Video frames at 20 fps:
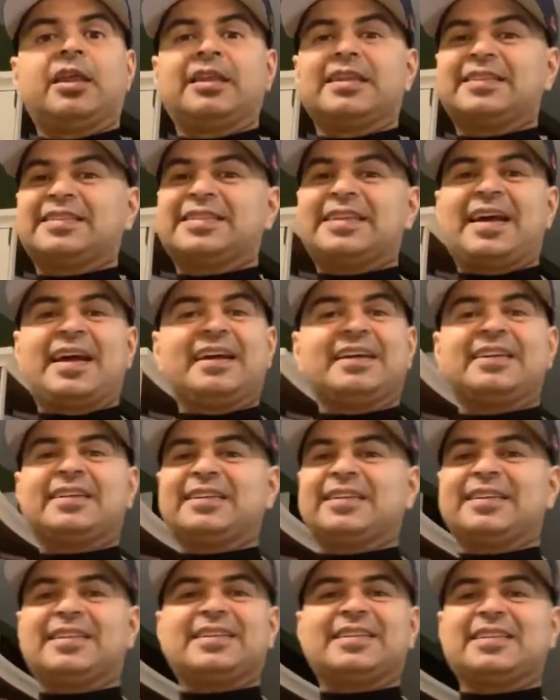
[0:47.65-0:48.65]
it's not
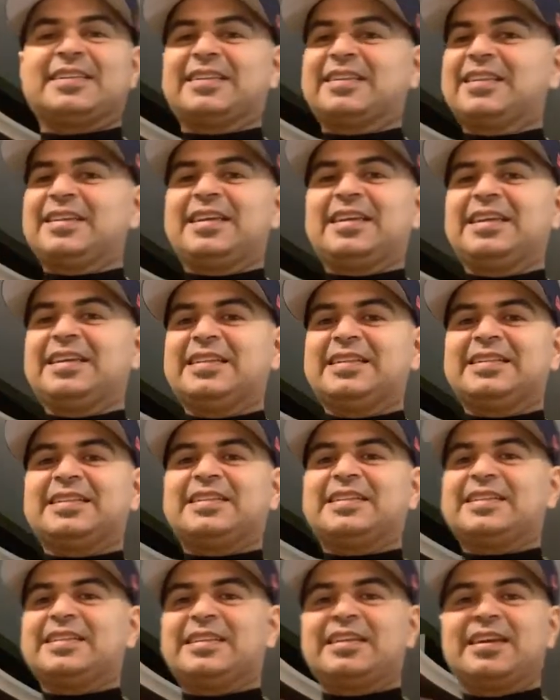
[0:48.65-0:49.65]
he
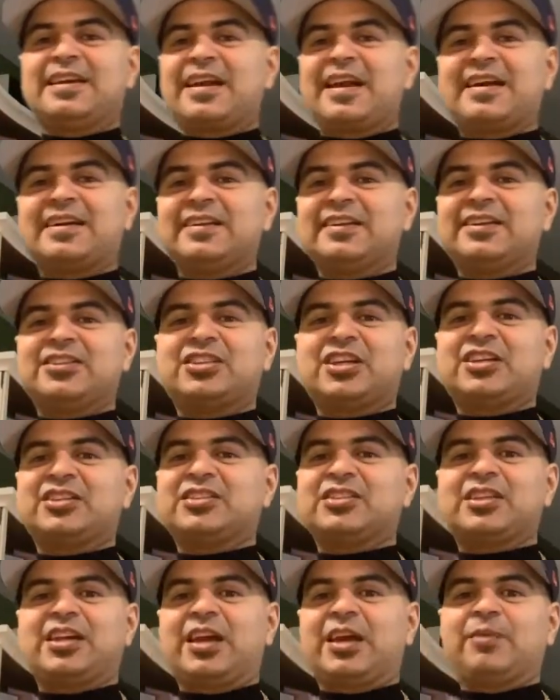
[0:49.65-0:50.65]
they're not gonna change
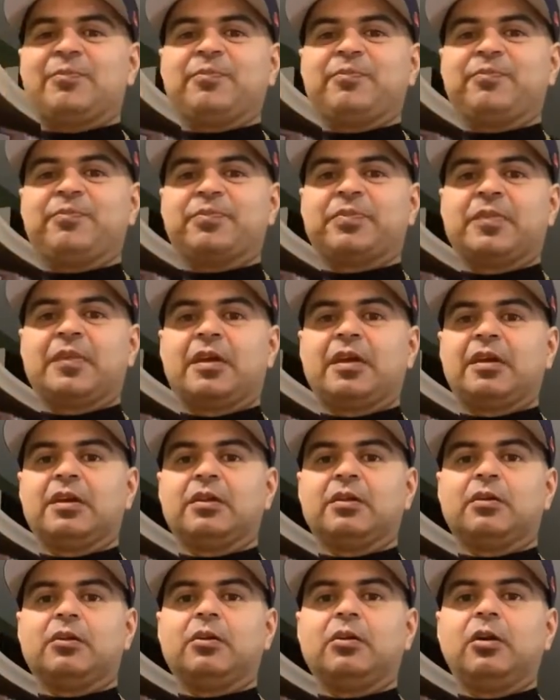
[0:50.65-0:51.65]
the game
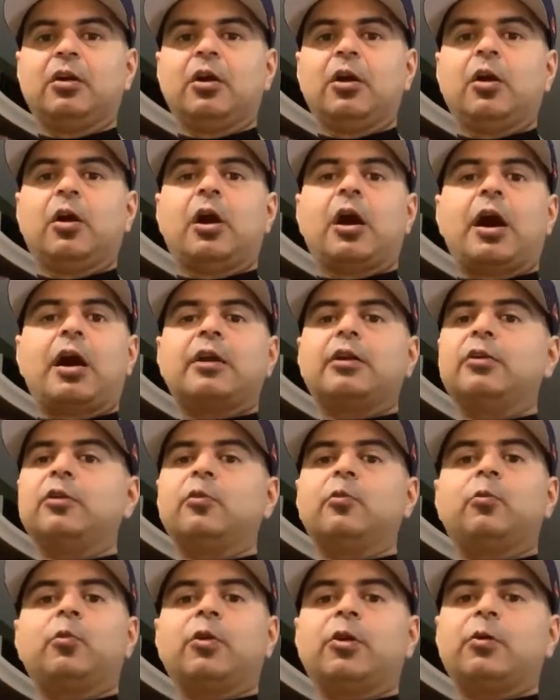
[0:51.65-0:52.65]
you know I don't
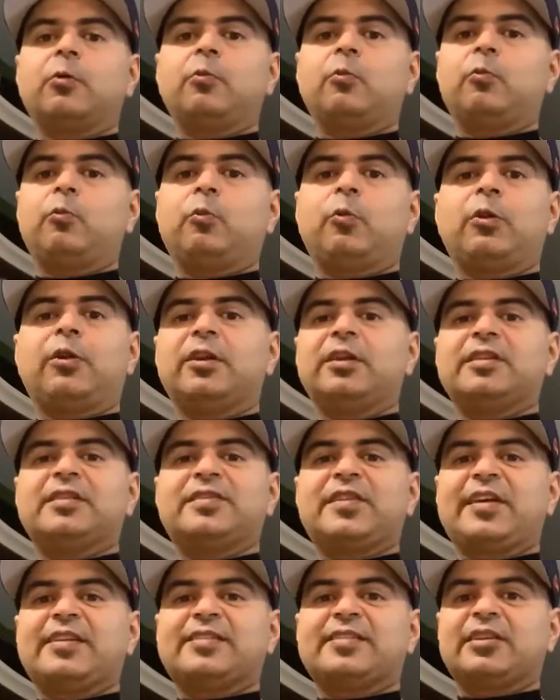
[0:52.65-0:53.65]
know where where these
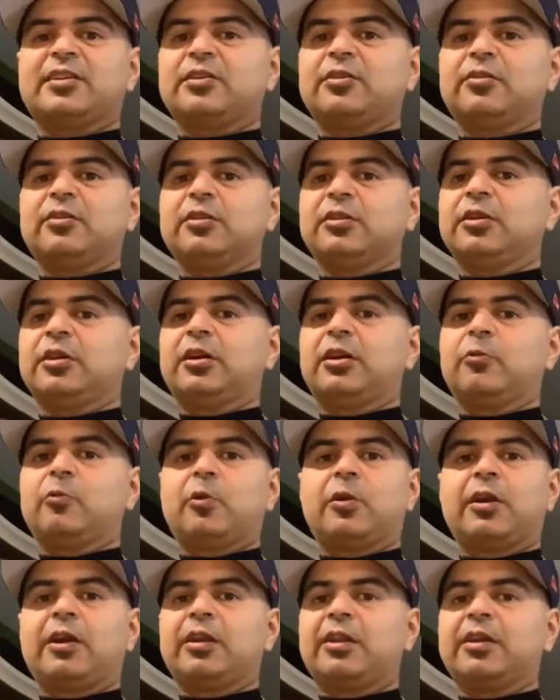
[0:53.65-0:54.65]
fans are gonna get
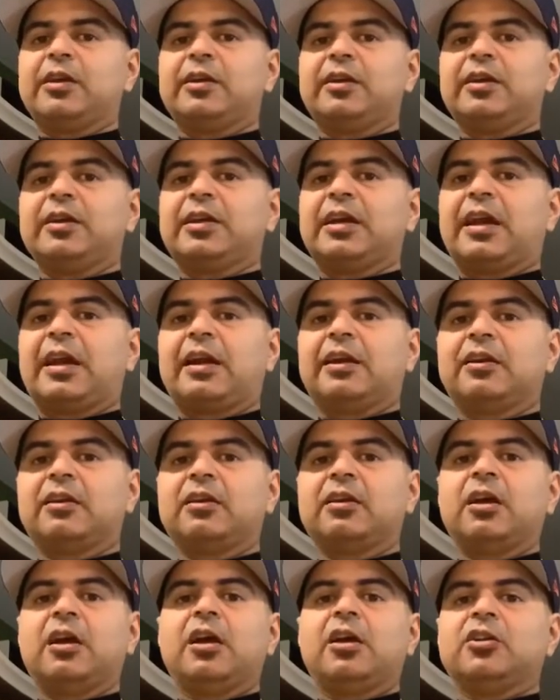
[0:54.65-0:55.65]
what are they gonna get out of
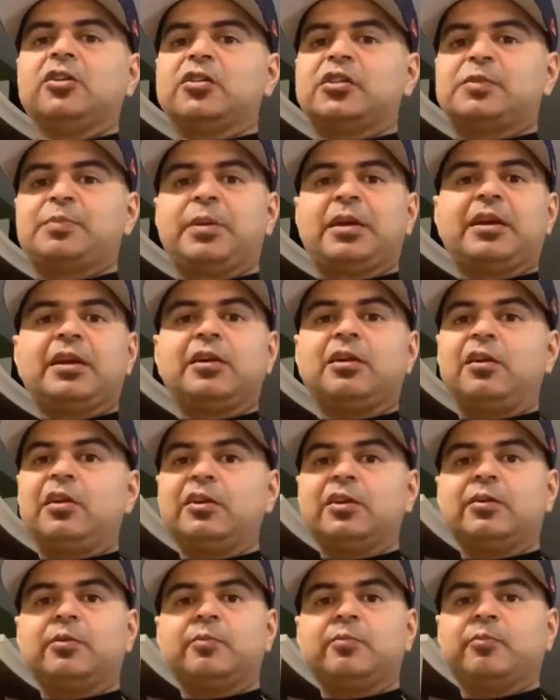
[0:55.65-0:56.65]
it you're spending
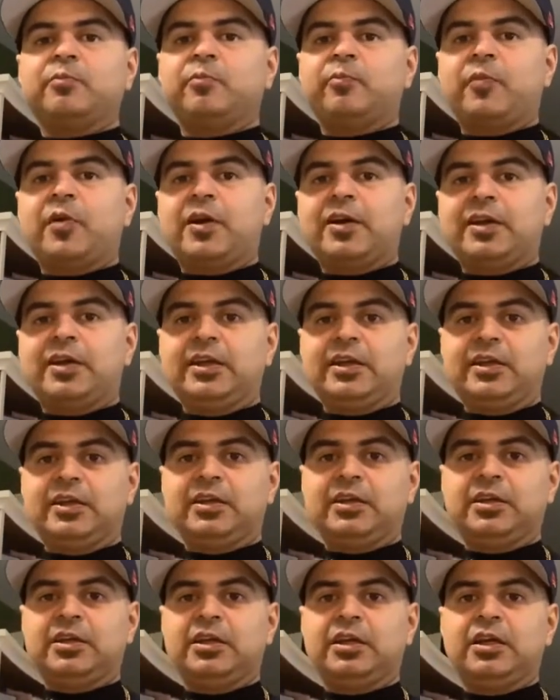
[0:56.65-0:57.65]
all your
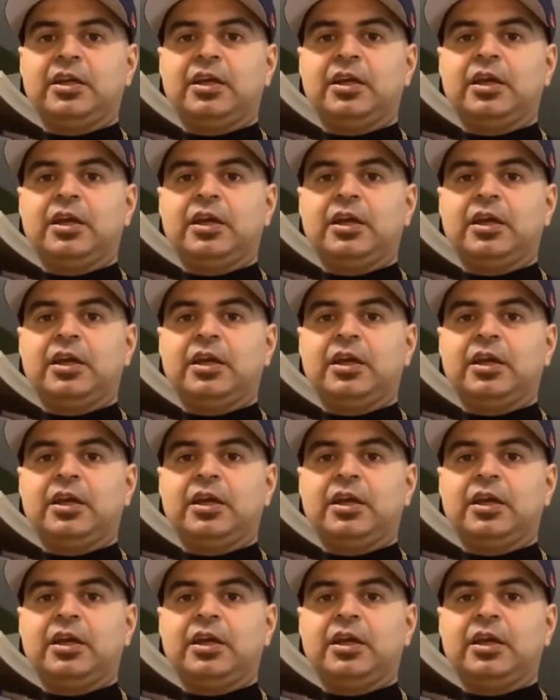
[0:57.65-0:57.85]
money